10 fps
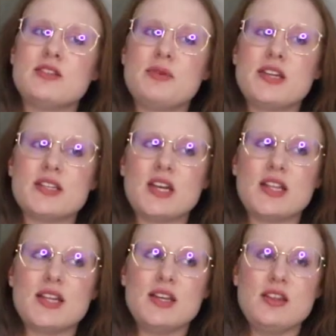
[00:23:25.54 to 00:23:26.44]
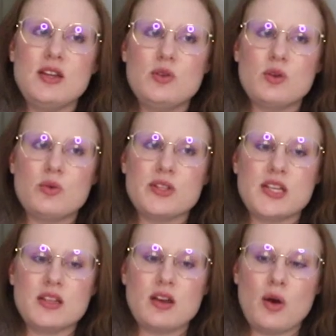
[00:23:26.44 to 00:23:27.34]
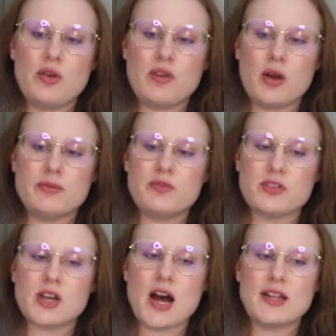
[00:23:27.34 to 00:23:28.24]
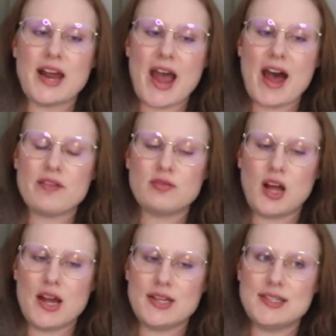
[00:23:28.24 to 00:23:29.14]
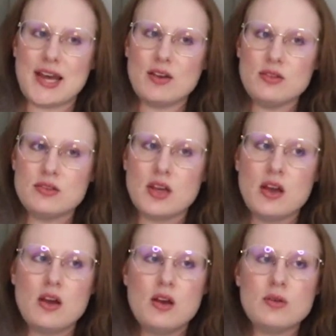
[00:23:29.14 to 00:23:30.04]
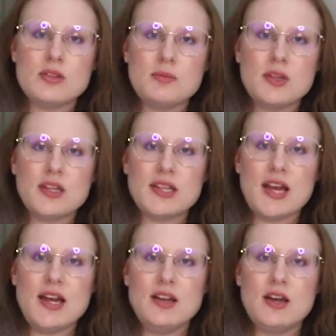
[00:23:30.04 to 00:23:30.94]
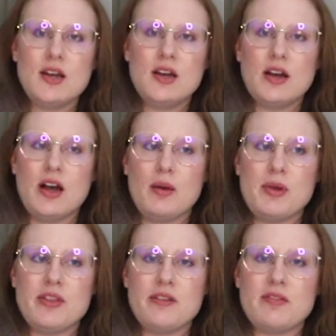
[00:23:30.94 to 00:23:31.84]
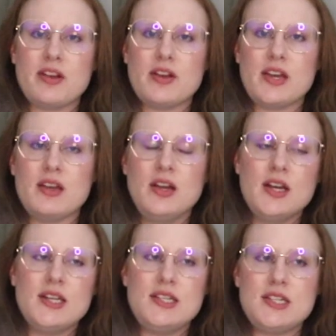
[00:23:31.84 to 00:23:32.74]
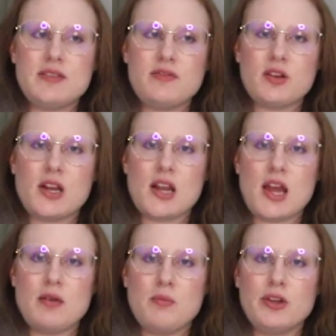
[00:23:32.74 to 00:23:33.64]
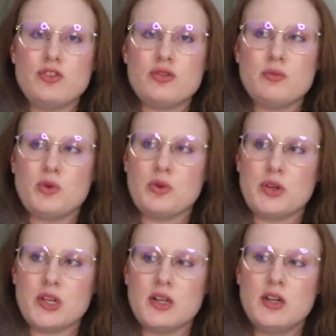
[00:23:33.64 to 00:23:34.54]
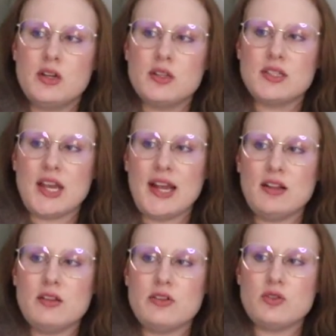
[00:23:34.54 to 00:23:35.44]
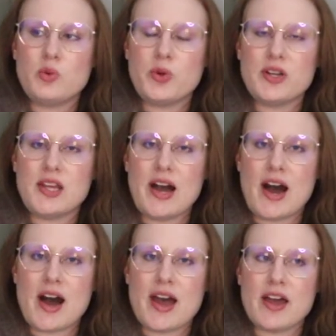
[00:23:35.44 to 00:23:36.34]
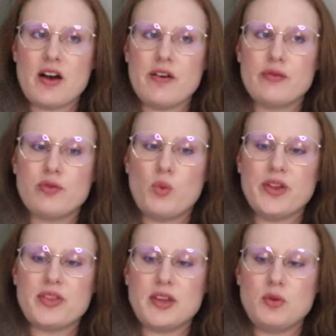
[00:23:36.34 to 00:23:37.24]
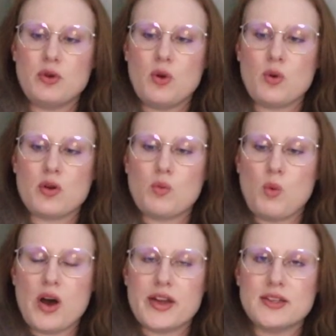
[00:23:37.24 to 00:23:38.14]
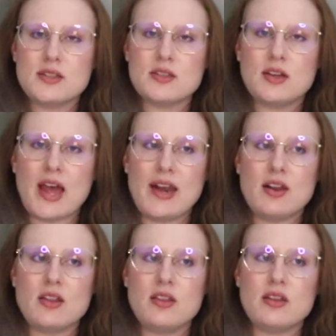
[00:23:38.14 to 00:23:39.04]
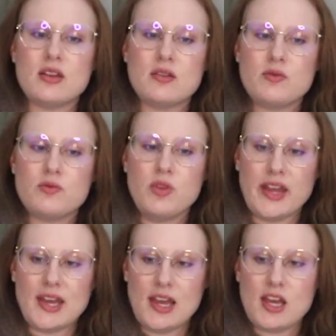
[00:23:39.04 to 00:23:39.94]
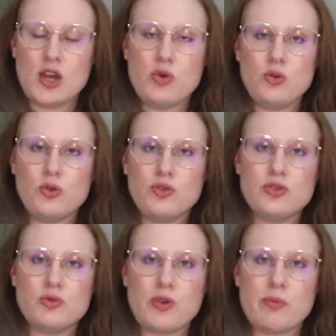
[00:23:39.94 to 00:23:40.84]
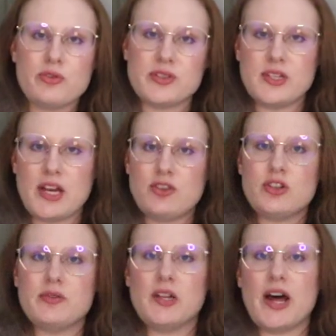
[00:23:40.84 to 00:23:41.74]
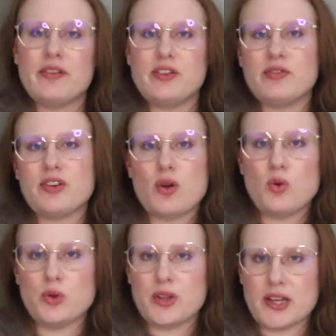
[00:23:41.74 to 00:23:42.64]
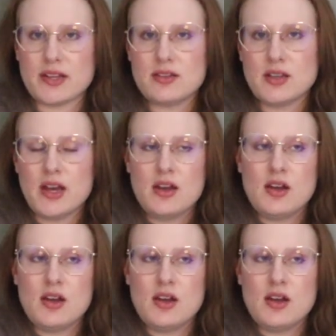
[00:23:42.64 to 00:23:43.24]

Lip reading: is because I think the unicorns in the coat of arms for Scotland have lion tails, or something like that, and they're very different and much more tailored toward the eye of what the unicorn was, and the like huge representation of a lot of different cool things